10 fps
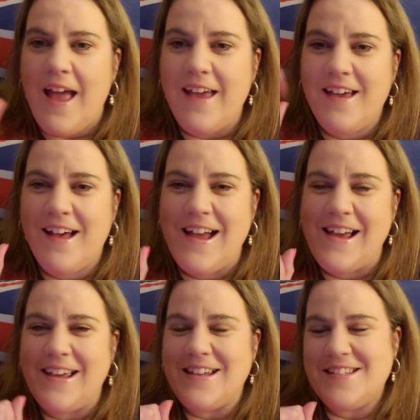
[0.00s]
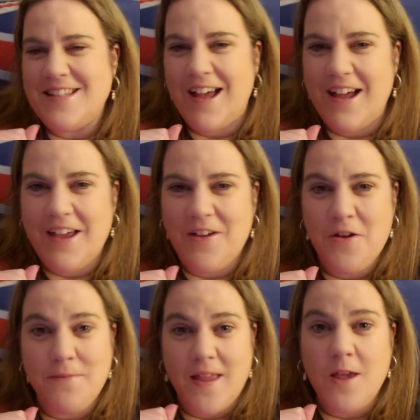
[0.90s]
Hey guys, I
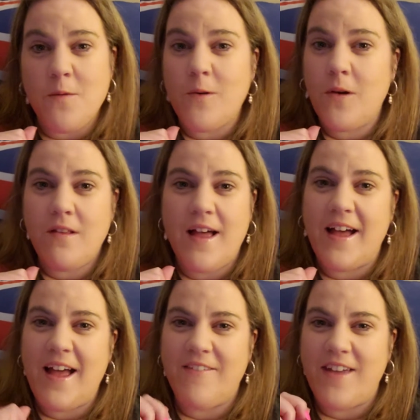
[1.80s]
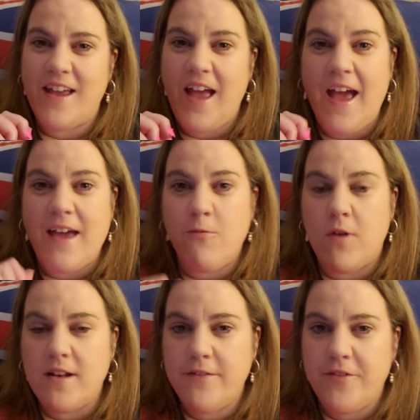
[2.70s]
hope that you all are having a
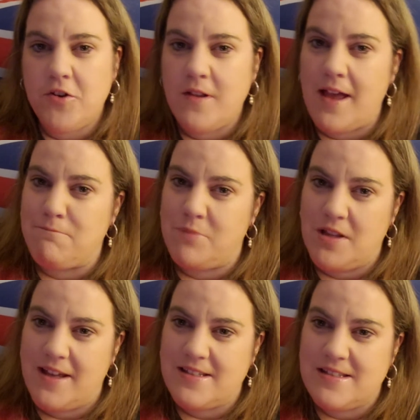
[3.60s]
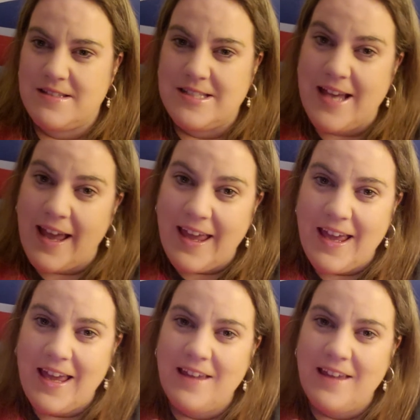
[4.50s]
wonderful and blessed day.